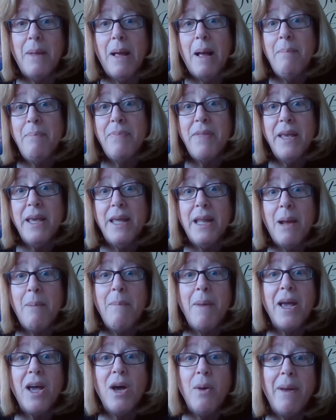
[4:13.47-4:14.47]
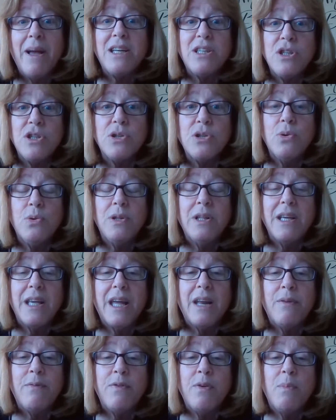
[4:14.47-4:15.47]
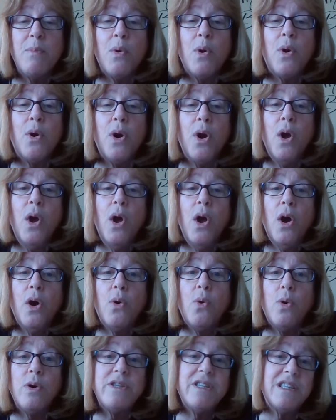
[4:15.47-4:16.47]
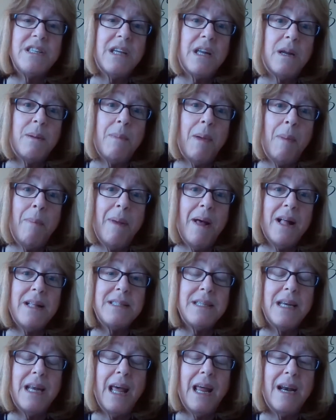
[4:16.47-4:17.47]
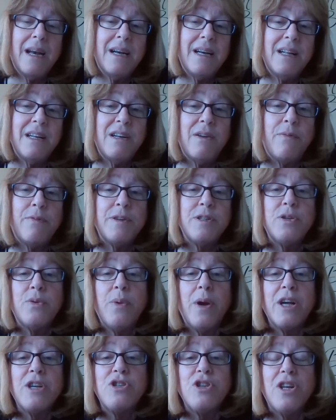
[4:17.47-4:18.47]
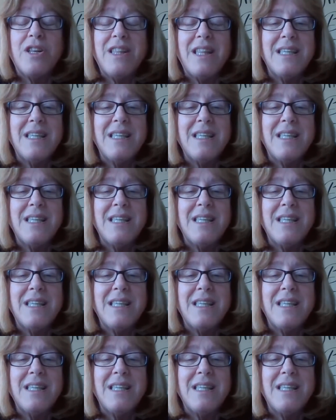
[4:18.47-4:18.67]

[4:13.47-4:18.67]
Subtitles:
I'm thinking I might go back to school and get a few more courses under my belt and head in a different direction.